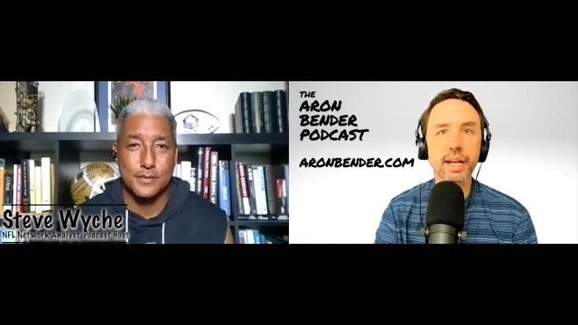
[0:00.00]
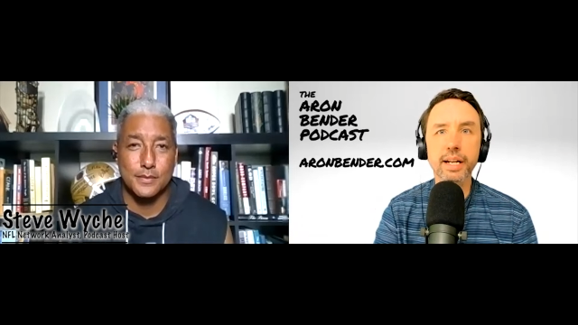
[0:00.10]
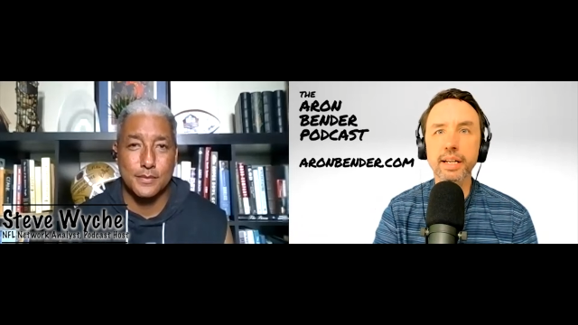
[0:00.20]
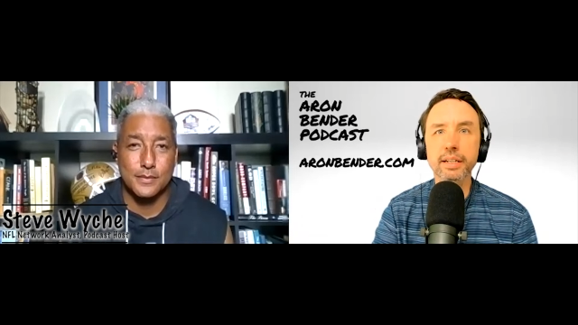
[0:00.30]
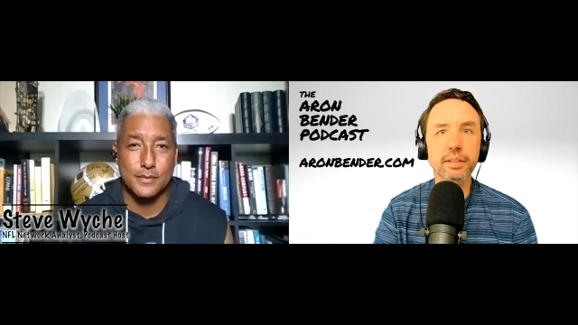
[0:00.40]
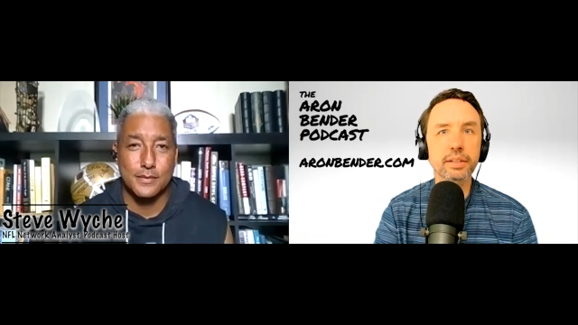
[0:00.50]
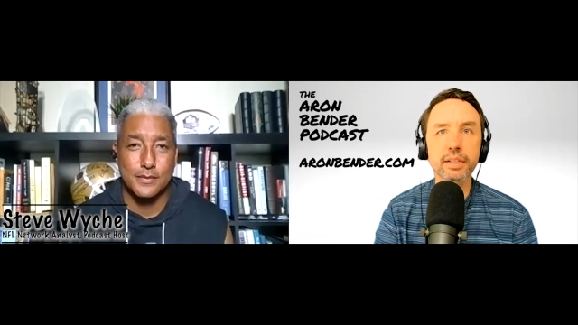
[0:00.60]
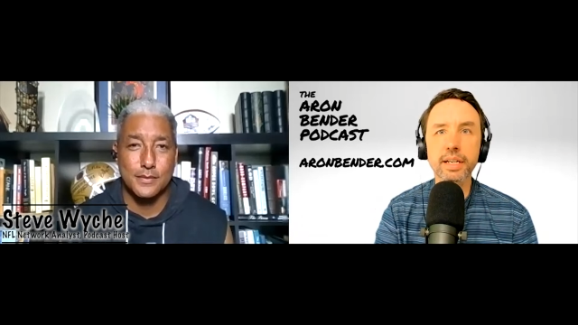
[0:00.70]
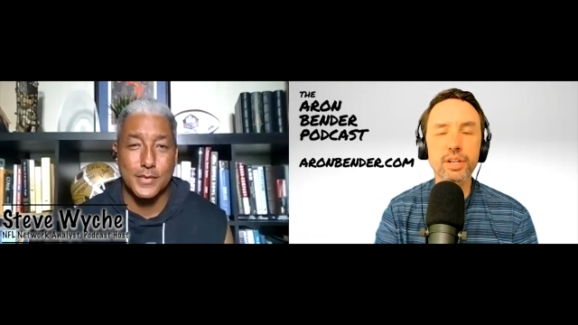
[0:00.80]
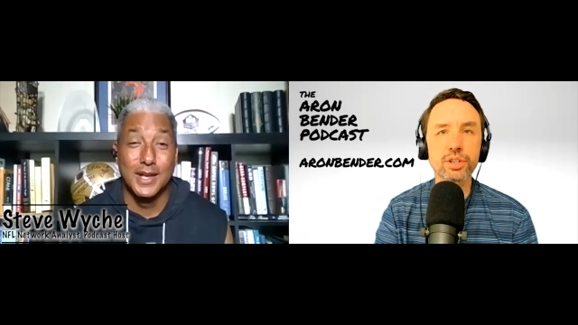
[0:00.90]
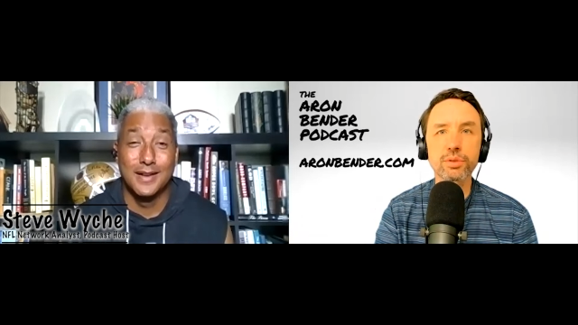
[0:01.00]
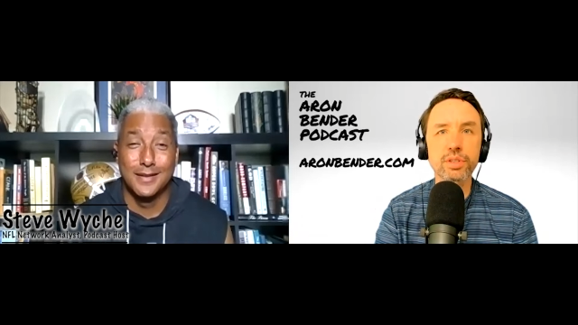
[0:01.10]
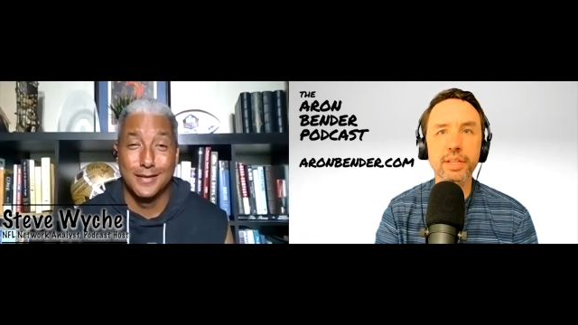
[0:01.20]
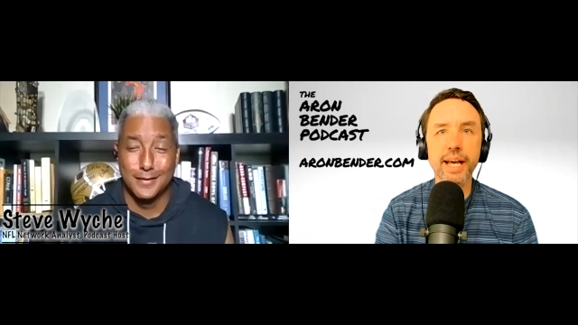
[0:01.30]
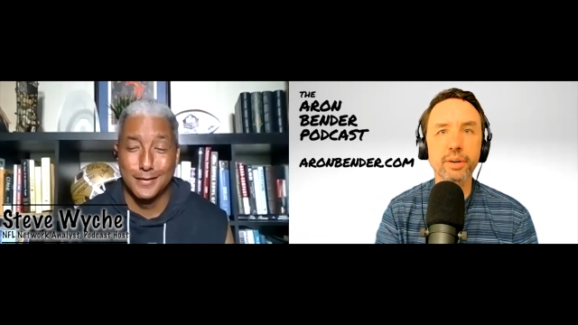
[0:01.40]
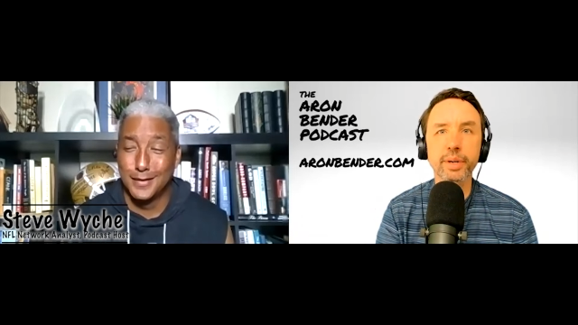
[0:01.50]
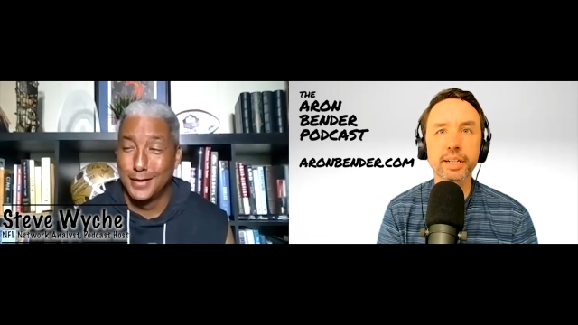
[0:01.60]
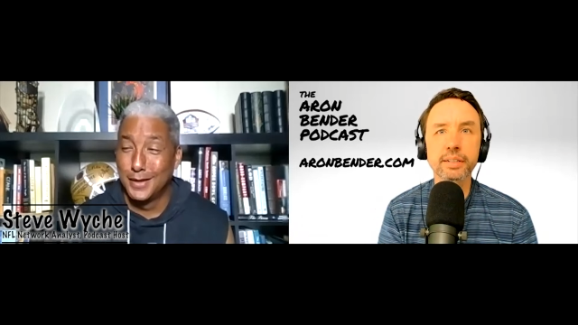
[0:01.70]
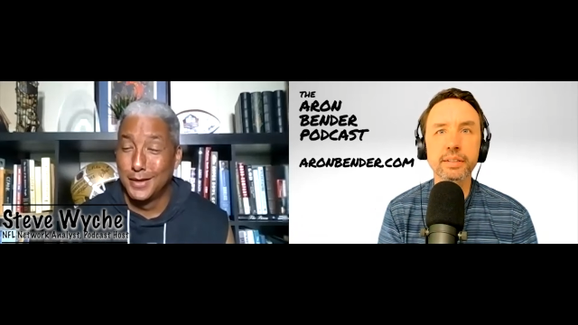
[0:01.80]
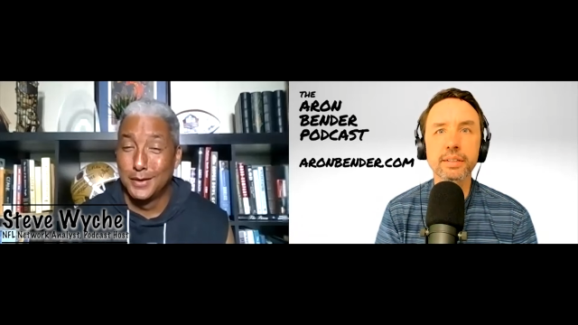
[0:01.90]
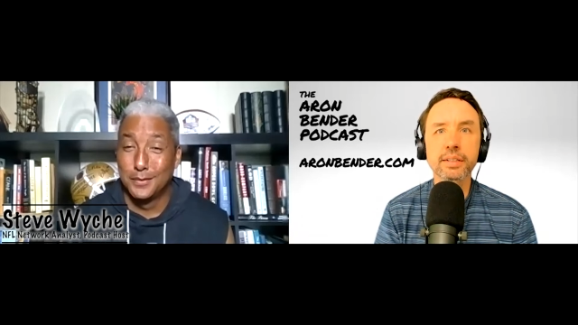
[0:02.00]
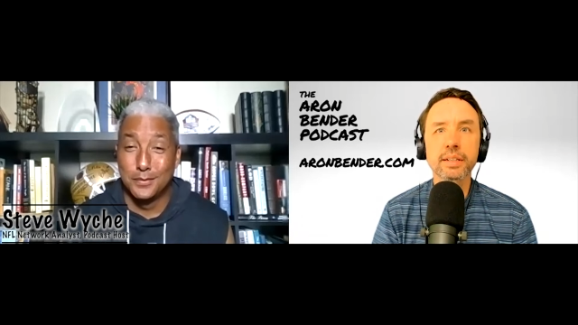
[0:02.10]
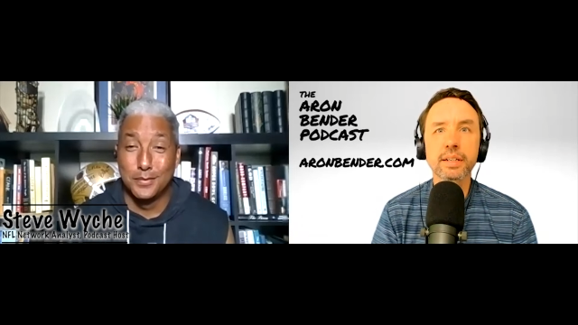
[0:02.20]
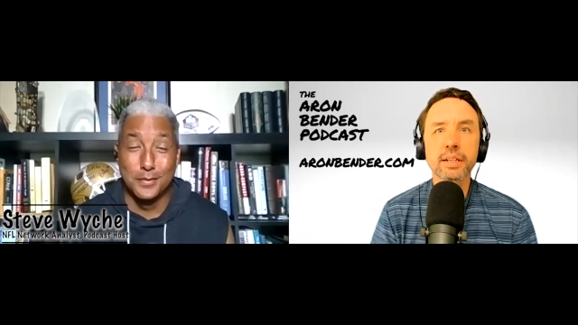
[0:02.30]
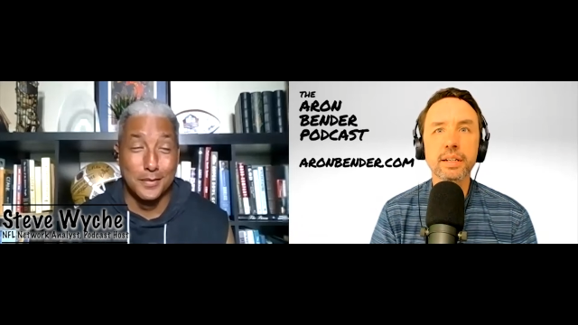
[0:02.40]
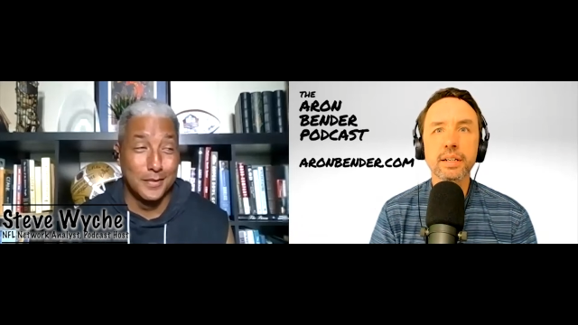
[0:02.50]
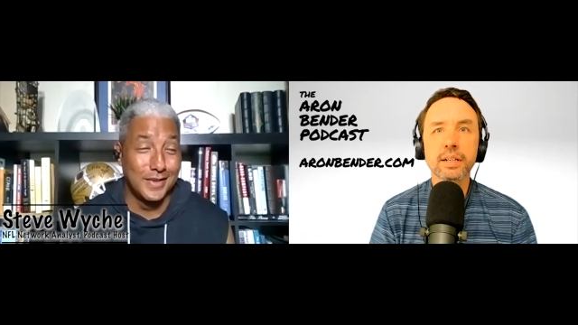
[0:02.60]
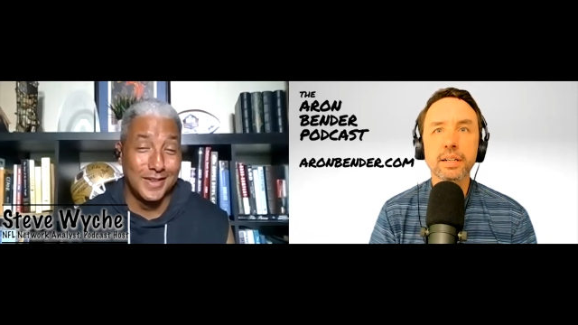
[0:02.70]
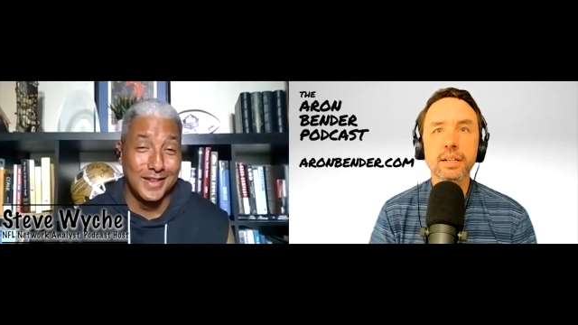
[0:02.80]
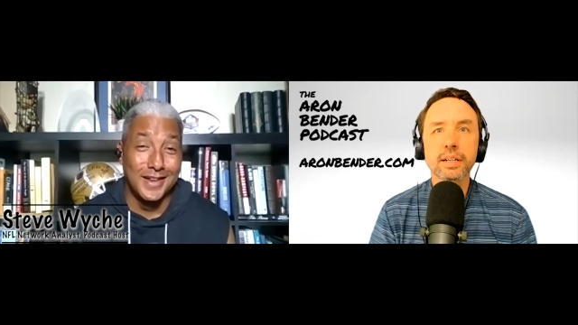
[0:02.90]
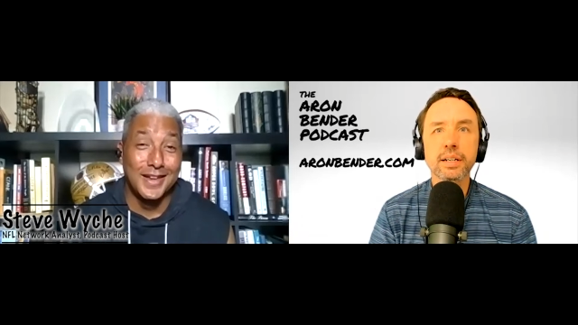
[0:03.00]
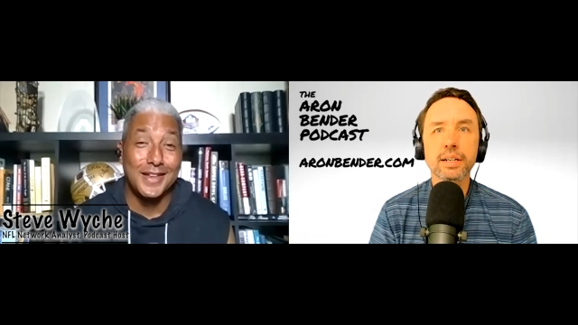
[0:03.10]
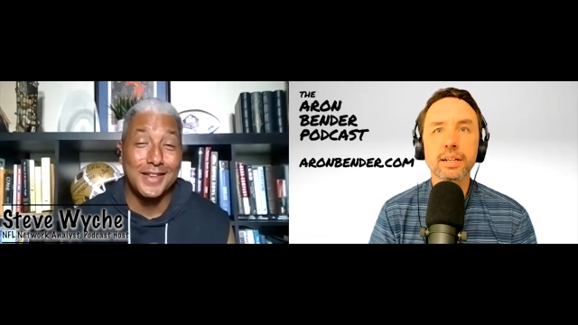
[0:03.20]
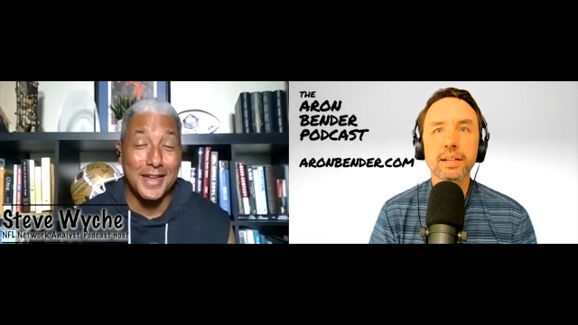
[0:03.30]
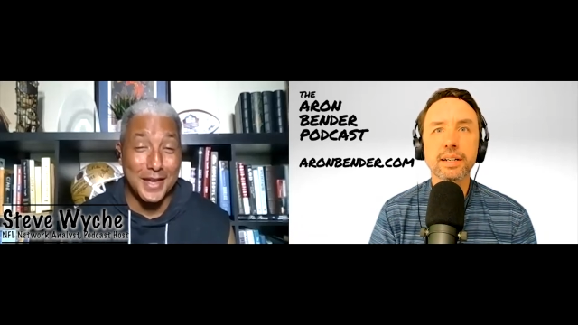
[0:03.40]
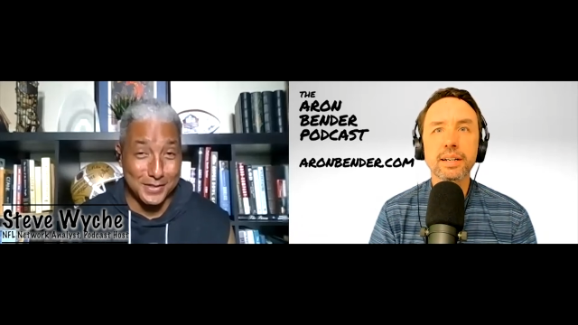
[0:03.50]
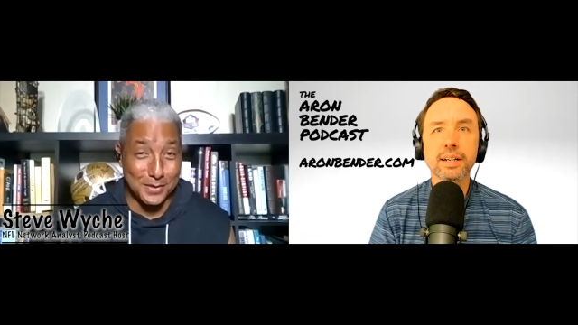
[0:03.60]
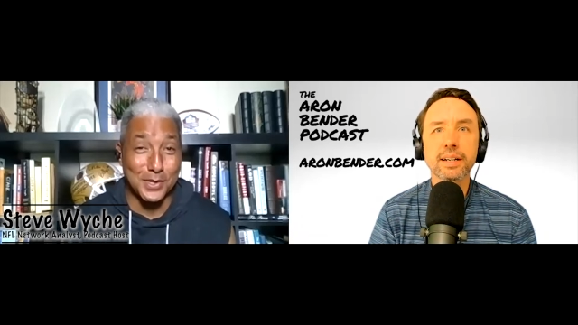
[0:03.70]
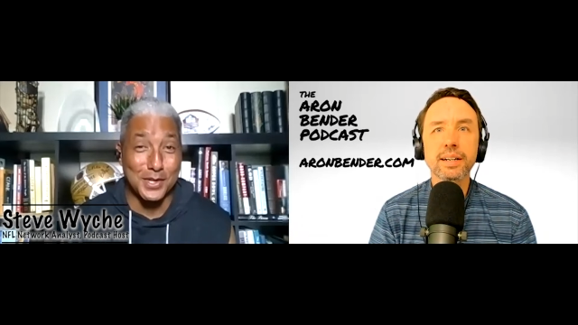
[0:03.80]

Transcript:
Speaker 1: Any issues in that arena?
Speaker 2: Yes, there were